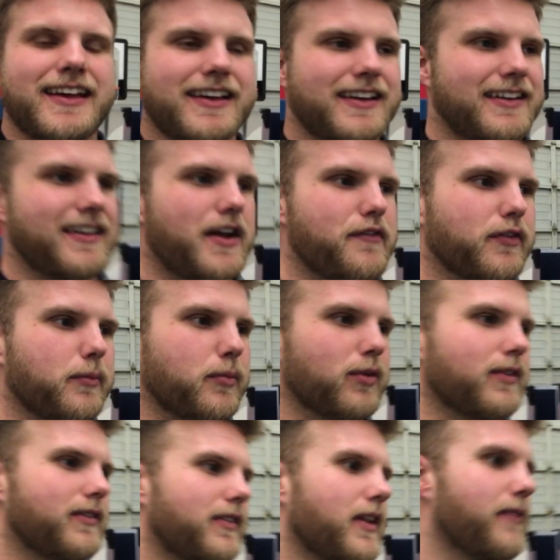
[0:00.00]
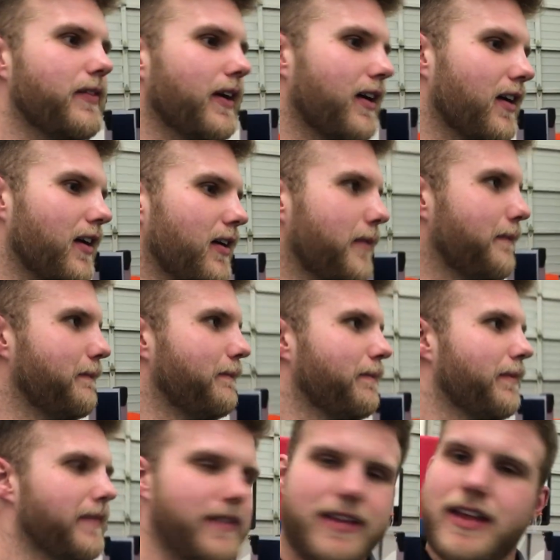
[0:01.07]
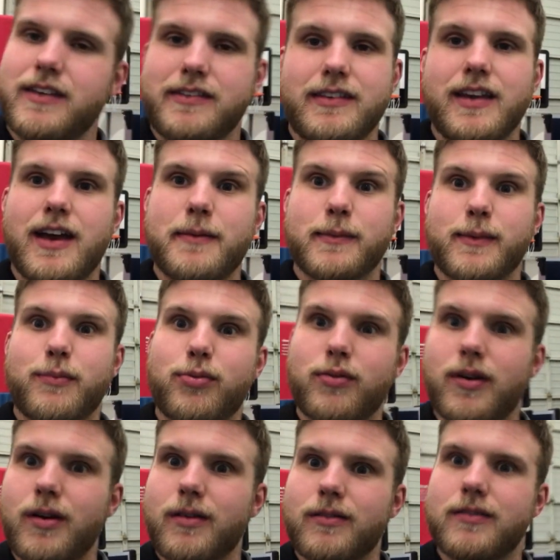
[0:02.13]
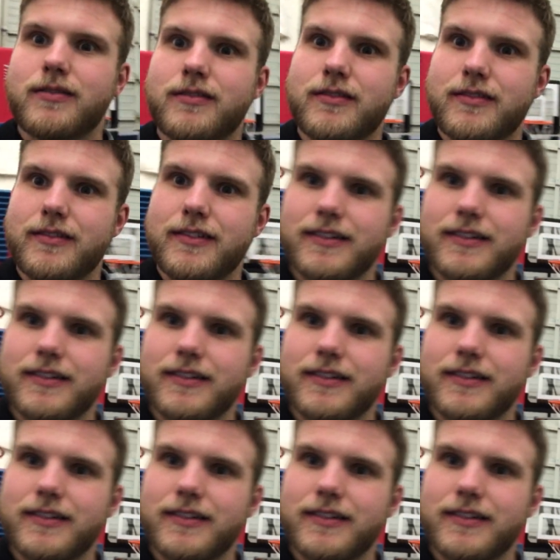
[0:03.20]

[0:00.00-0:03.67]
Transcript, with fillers: uh, hoverboard stuff like I am. See, I'm a pro. Connor's so